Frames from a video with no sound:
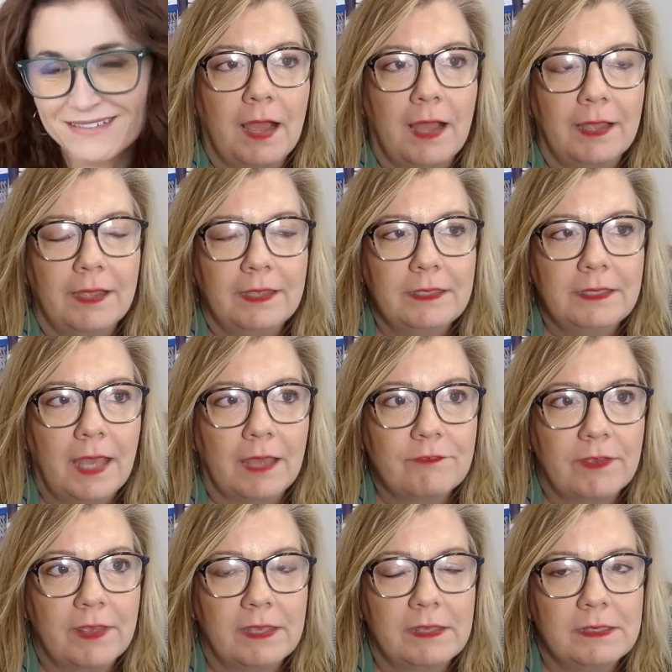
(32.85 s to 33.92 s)
I
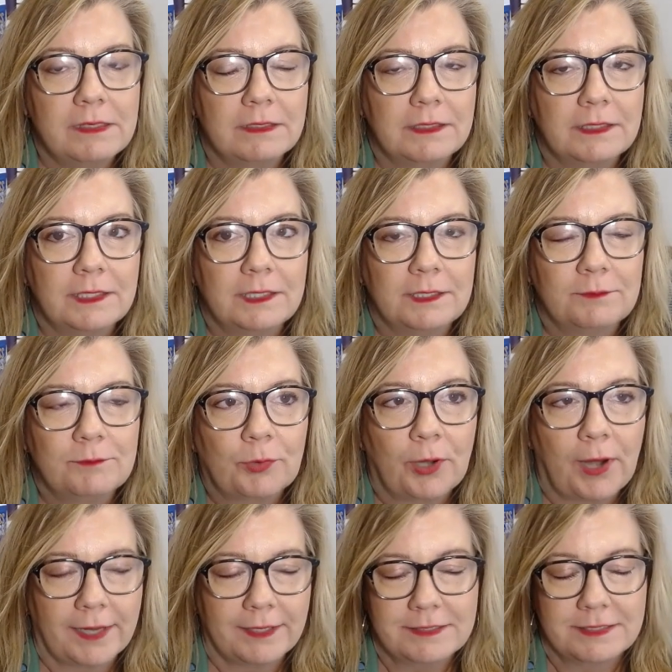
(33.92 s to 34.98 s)
have a
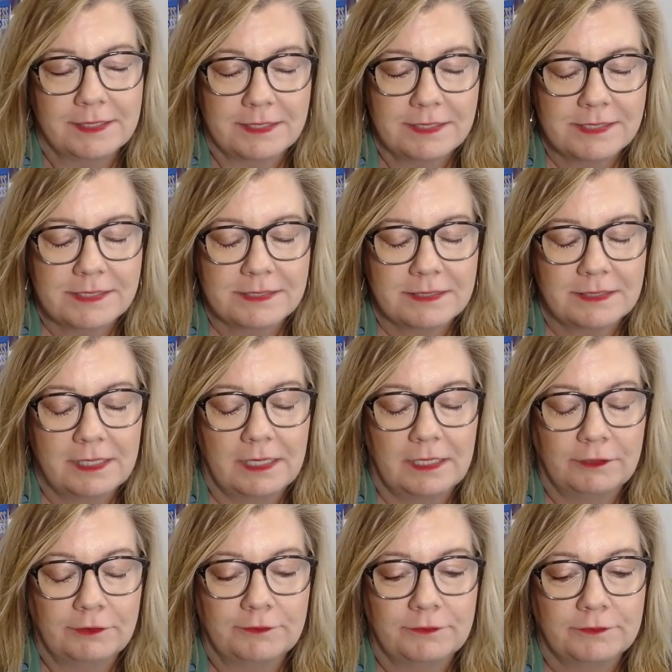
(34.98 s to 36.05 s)
practice
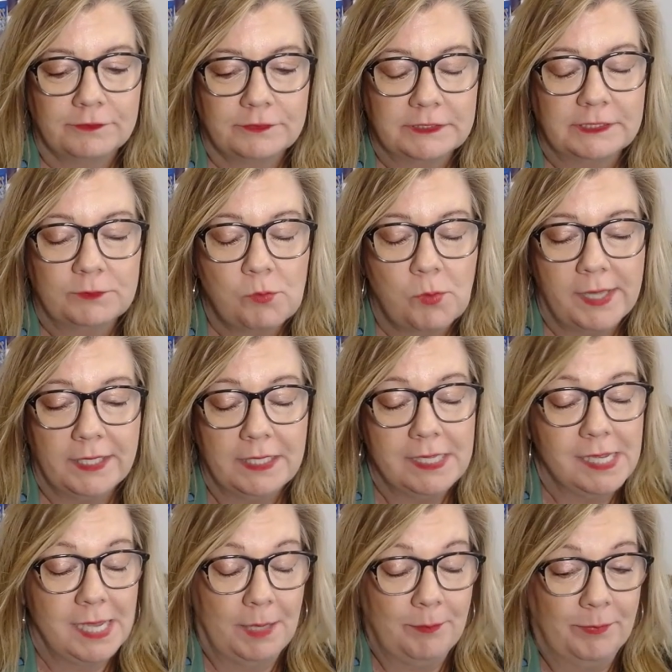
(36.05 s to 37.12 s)
of
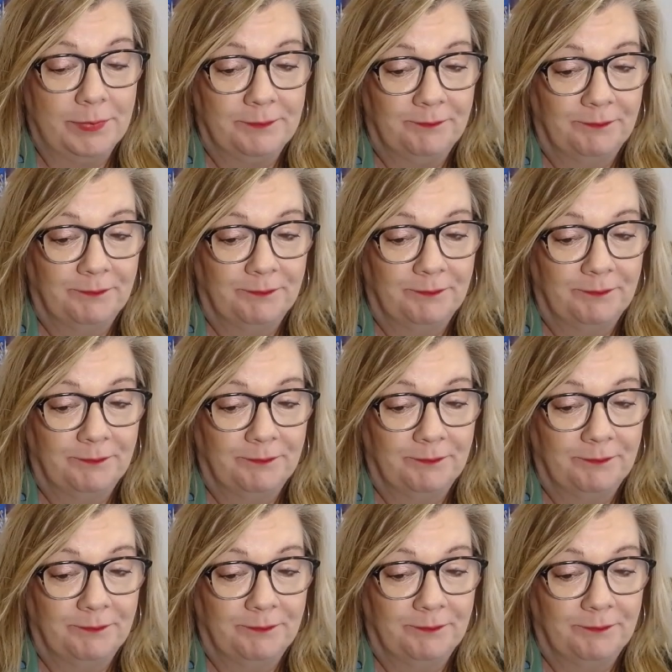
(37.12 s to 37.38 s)
waking up